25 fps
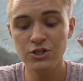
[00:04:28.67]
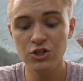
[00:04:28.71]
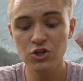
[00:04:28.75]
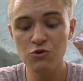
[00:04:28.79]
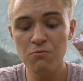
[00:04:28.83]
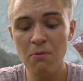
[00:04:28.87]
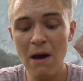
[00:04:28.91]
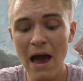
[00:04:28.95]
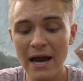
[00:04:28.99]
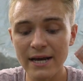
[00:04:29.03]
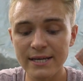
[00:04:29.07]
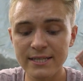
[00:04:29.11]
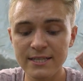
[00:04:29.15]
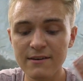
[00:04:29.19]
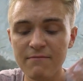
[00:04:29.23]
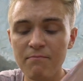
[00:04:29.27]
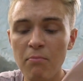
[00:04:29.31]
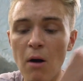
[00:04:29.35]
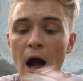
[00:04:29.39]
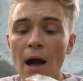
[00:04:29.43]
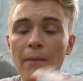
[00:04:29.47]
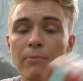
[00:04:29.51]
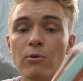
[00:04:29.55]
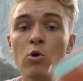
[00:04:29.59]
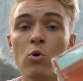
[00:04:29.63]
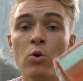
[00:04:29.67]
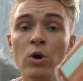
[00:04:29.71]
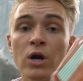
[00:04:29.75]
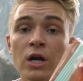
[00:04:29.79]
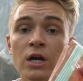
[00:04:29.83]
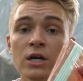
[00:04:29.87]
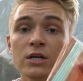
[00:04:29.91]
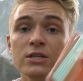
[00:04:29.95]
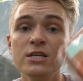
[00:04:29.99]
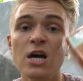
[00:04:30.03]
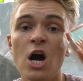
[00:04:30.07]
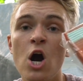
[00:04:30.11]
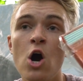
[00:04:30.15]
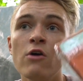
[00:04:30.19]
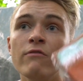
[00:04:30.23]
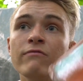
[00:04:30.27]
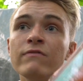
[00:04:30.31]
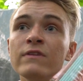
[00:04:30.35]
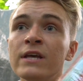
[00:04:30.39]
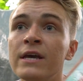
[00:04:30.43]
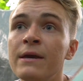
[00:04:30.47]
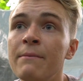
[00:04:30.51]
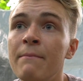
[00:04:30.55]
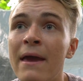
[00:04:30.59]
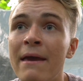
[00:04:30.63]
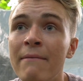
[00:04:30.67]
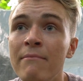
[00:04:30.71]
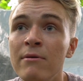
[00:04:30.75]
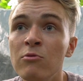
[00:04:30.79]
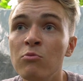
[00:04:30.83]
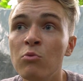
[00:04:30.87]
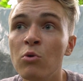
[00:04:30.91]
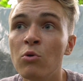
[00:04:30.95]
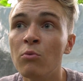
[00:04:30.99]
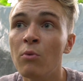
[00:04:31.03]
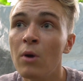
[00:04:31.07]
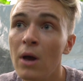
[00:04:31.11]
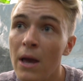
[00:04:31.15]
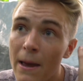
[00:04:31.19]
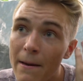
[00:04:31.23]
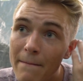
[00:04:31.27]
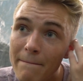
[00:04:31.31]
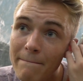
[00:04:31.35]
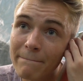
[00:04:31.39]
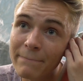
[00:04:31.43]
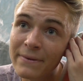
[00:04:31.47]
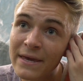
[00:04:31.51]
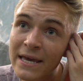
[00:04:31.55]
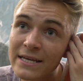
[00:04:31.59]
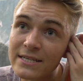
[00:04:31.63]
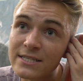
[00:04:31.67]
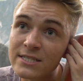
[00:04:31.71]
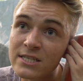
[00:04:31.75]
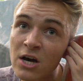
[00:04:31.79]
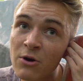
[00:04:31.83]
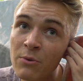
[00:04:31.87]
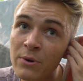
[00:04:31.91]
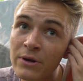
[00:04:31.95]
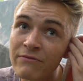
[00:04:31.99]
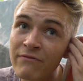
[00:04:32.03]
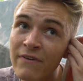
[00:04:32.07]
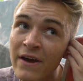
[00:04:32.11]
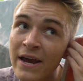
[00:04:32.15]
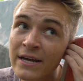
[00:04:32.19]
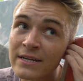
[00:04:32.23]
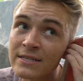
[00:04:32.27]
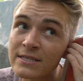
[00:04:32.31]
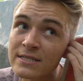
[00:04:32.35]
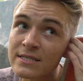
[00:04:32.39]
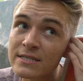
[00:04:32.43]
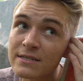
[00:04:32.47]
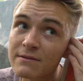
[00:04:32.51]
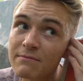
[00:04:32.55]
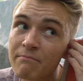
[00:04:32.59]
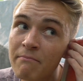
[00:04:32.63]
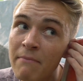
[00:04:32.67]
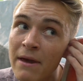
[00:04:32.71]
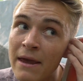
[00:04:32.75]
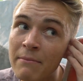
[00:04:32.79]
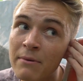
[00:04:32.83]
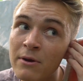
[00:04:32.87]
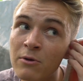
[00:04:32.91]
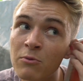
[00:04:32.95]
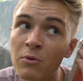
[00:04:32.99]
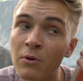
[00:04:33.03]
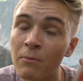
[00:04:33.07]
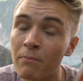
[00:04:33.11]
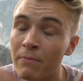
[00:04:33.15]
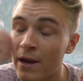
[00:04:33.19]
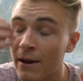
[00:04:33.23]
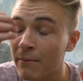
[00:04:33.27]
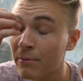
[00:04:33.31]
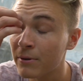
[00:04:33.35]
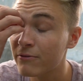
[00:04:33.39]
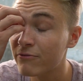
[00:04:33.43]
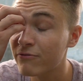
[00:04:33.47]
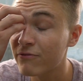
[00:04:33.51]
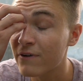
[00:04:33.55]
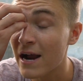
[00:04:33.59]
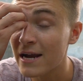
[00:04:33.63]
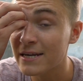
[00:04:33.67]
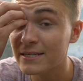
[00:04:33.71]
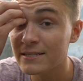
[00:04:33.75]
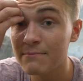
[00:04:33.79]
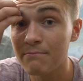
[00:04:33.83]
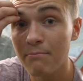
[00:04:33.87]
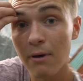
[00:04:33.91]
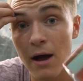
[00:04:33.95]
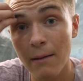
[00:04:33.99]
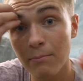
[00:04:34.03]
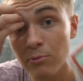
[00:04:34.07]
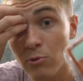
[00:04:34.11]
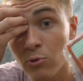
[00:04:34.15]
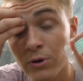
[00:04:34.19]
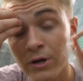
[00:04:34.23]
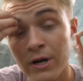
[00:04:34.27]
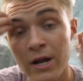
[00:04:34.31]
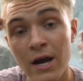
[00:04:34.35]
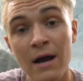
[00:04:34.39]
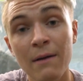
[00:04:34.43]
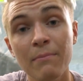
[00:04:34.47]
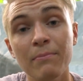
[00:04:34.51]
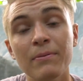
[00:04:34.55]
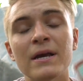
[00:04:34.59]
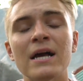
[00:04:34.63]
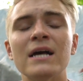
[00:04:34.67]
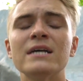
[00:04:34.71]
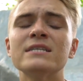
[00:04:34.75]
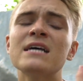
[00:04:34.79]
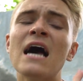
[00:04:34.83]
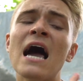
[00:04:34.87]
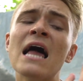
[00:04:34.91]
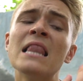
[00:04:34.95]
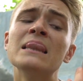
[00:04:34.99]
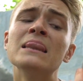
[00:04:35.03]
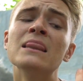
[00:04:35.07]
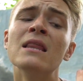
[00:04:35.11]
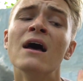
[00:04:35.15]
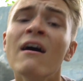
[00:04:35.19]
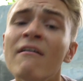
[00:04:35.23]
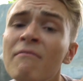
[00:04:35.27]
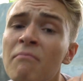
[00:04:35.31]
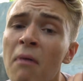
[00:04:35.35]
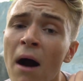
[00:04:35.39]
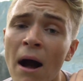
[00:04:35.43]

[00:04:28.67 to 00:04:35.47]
Two packs of popcorn to hopefully maybe we'll get so advanced, maybe we'll be able to fry some popcorn up because I love